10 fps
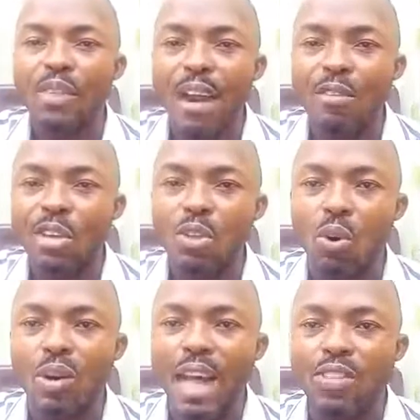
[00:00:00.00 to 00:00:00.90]
that
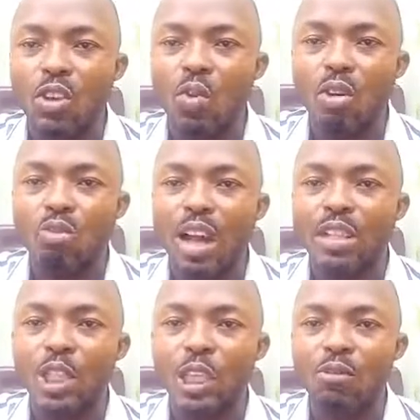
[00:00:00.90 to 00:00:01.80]
result, that thing you want to
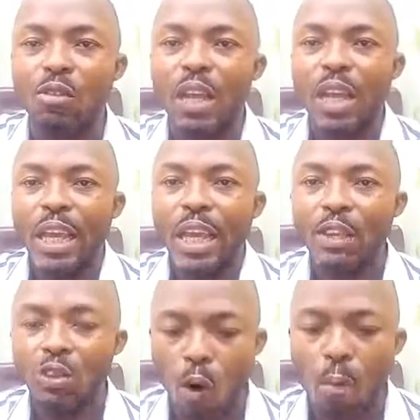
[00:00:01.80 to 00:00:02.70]
achieve
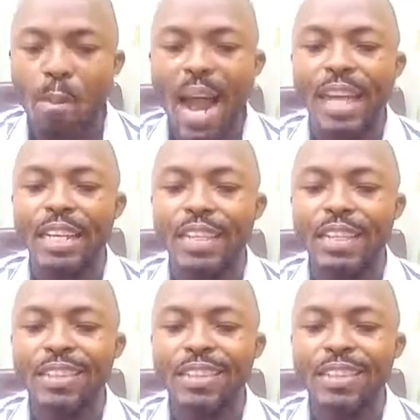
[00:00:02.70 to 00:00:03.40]
in your mind.